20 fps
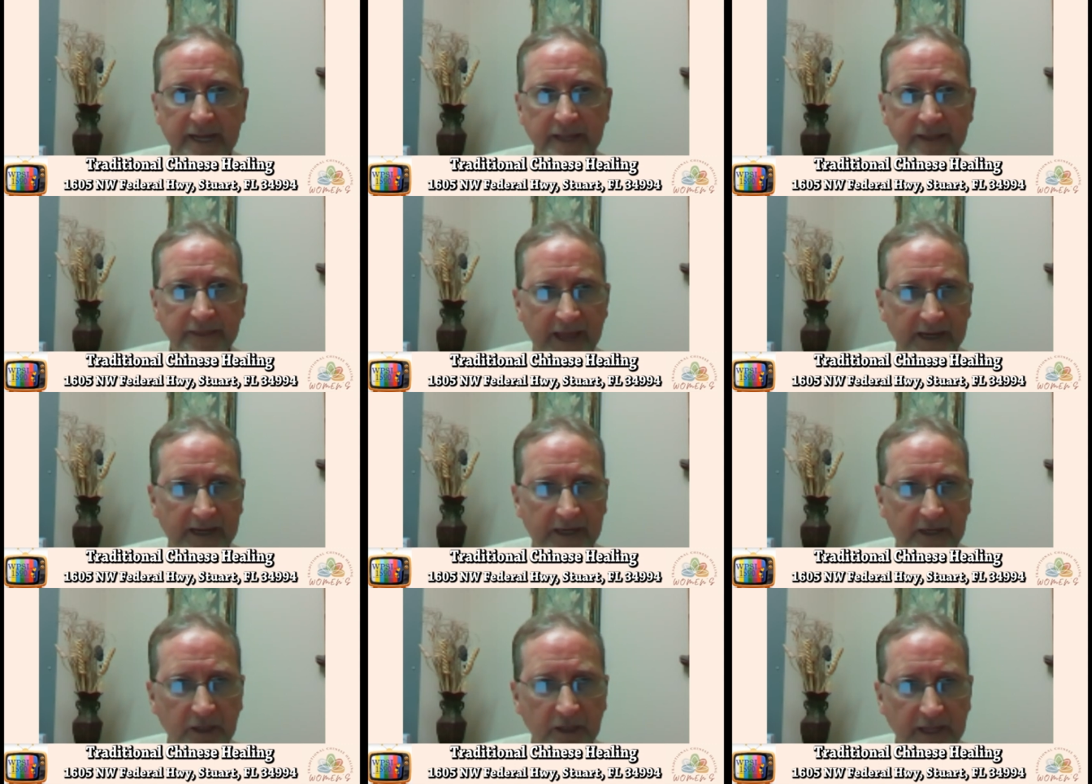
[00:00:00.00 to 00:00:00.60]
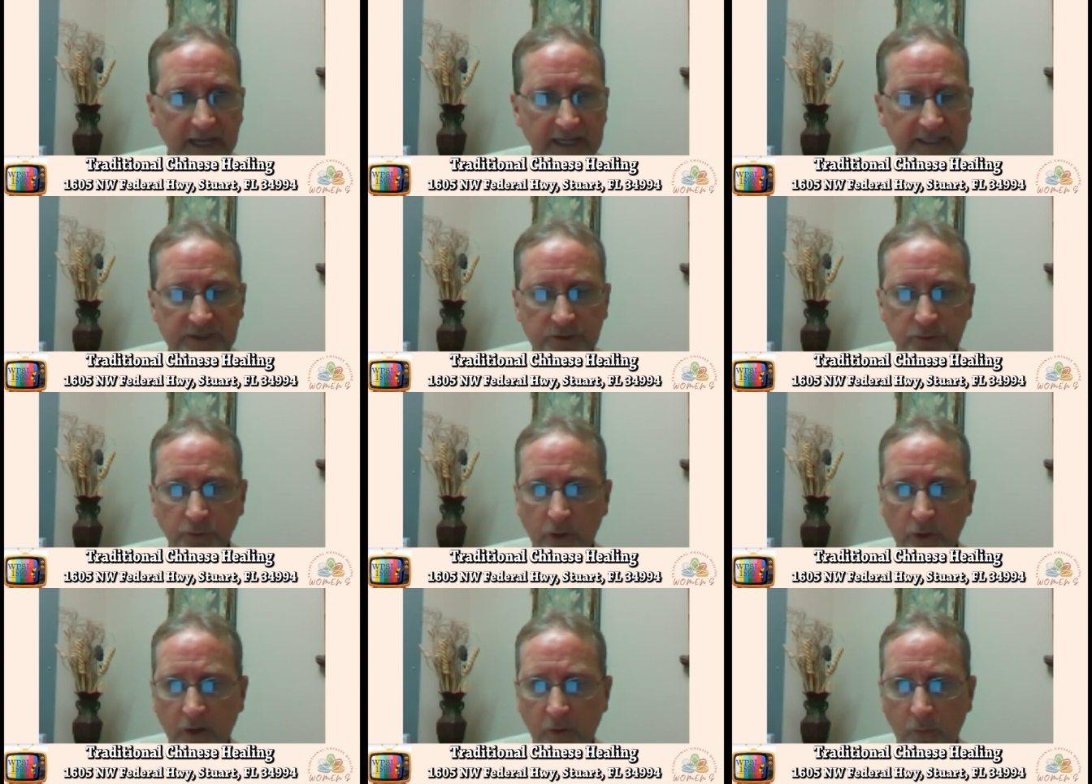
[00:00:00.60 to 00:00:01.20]
that
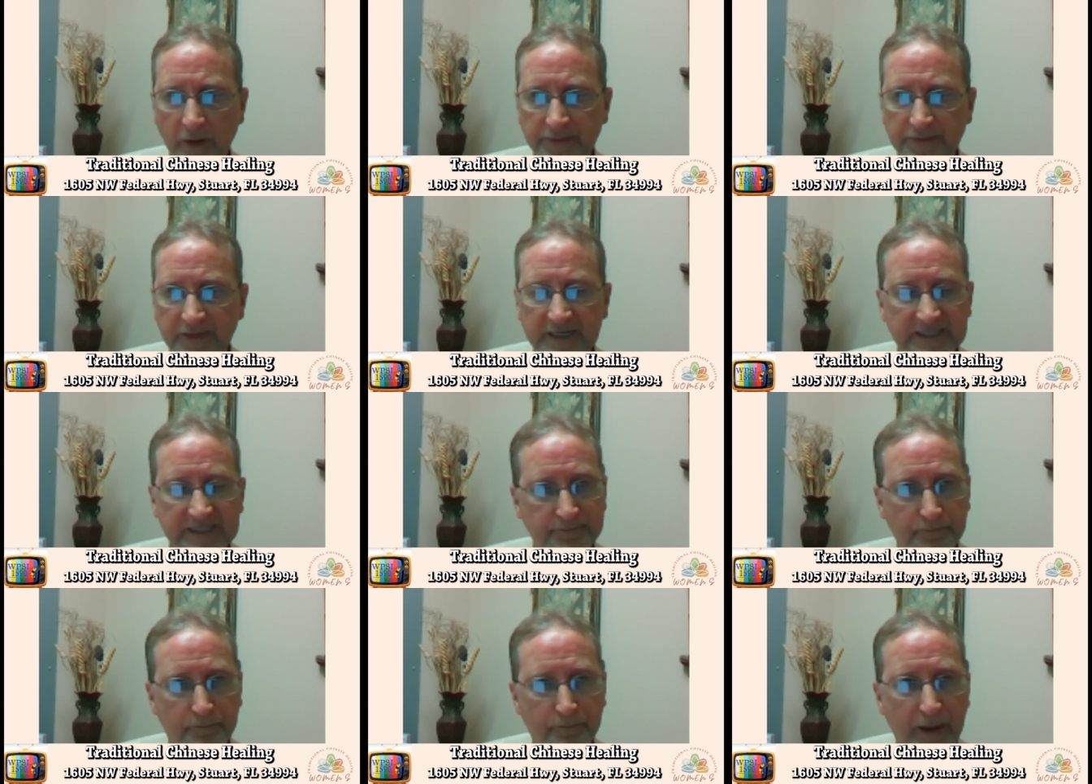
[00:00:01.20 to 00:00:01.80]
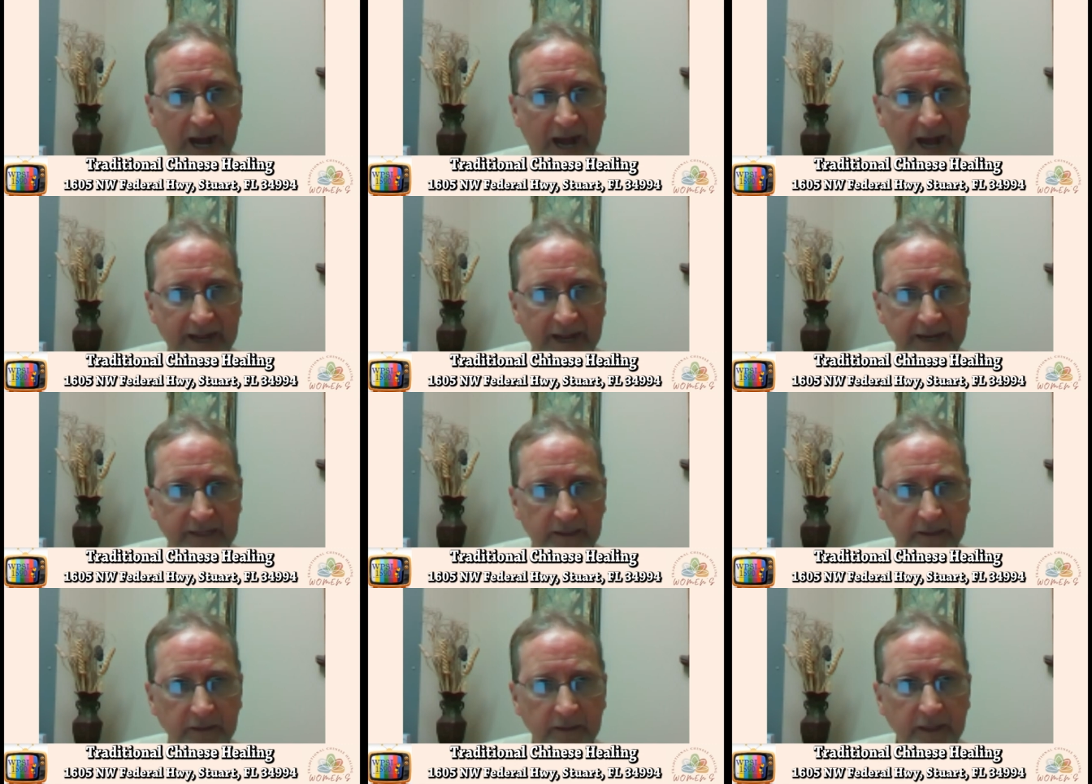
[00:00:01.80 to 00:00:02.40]
cholesterol with its
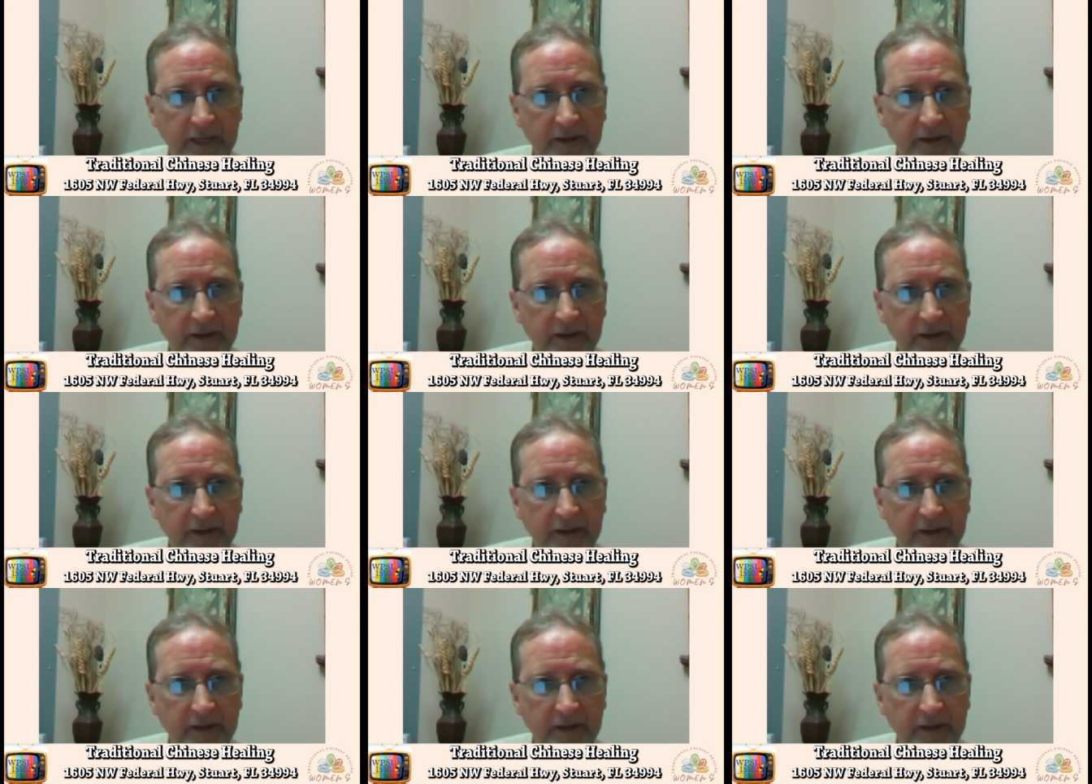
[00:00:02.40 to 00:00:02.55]
bile